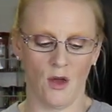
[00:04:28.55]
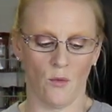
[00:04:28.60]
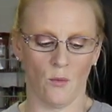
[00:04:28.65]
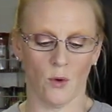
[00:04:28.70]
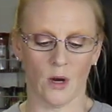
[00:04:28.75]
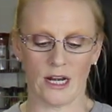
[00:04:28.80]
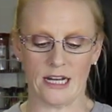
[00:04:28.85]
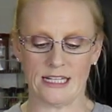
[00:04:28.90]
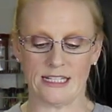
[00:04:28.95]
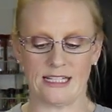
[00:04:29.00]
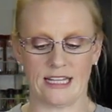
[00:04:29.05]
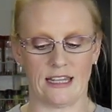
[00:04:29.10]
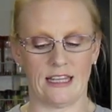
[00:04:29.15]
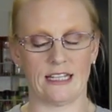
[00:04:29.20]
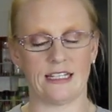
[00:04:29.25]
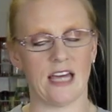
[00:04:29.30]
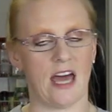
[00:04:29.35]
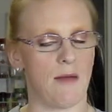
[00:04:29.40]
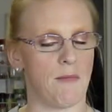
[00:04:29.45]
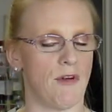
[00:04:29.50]
We're going to set the
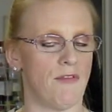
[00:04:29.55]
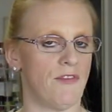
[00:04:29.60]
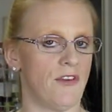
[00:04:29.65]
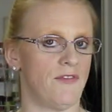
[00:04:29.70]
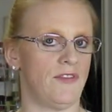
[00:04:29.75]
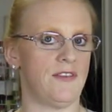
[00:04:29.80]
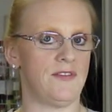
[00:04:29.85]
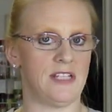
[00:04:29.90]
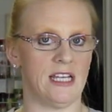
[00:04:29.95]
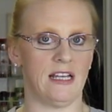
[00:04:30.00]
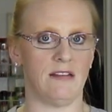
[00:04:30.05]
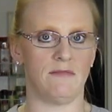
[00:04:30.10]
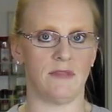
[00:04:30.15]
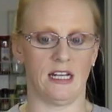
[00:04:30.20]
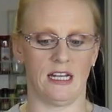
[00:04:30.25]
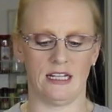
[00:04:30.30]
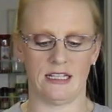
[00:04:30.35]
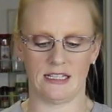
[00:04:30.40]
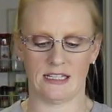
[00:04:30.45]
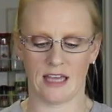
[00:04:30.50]
timer for 15
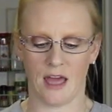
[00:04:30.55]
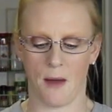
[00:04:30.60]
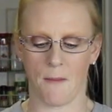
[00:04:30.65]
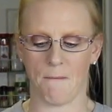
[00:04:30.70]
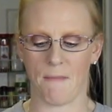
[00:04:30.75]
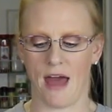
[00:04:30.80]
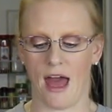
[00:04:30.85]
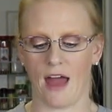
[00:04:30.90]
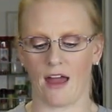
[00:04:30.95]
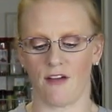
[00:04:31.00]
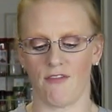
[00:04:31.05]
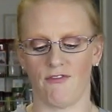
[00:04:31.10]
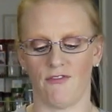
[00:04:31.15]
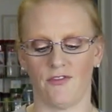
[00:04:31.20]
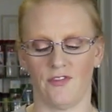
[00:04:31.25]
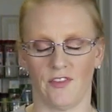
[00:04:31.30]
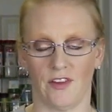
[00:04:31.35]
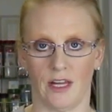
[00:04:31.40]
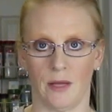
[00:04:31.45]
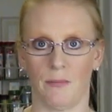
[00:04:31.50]
minutes, come back,
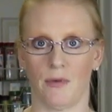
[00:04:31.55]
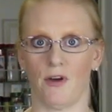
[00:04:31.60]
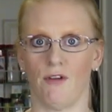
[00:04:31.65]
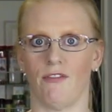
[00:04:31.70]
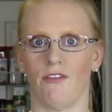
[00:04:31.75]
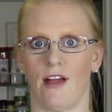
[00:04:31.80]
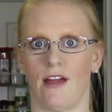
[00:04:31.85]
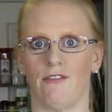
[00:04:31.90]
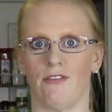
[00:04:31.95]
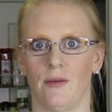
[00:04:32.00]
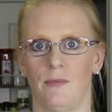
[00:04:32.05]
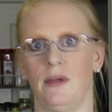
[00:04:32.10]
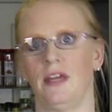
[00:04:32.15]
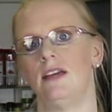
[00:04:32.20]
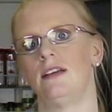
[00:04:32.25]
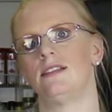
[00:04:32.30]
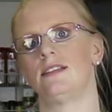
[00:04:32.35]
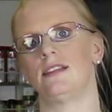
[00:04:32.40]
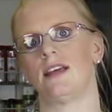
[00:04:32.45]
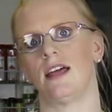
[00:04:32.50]
flip over every
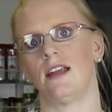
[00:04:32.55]
piece,